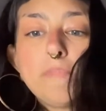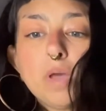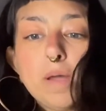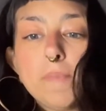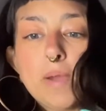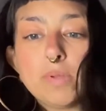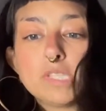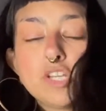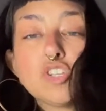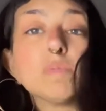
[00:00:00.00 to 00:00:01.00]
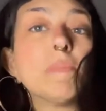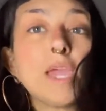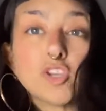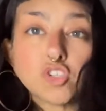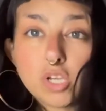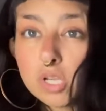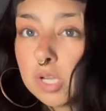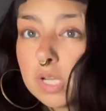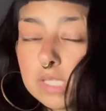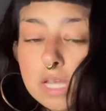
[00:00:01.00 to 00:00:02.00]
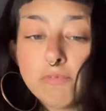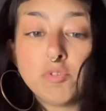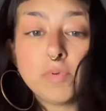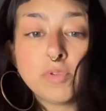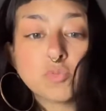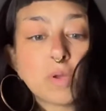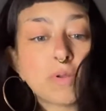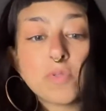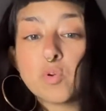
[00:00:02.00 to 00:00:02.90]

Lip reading: I would say just be patient, because that full moon's right around the